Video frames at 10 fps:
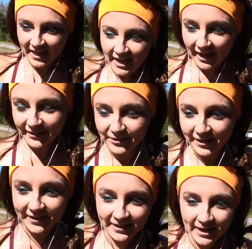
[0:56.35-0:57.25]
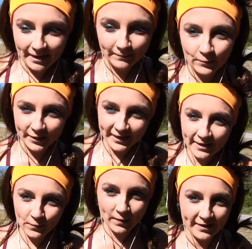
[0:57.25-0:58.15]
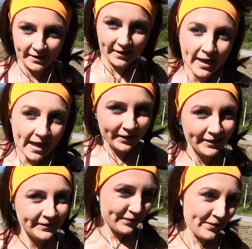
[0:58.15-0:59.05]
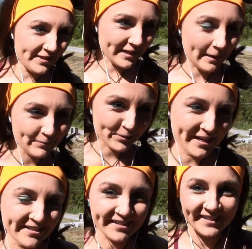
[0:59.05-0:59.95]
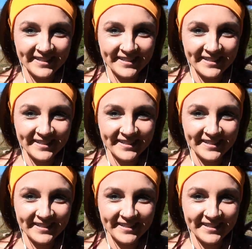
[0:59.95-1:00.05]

Hi, Chuck. I'm WorkOut Wanda. I hear you're the top trainer.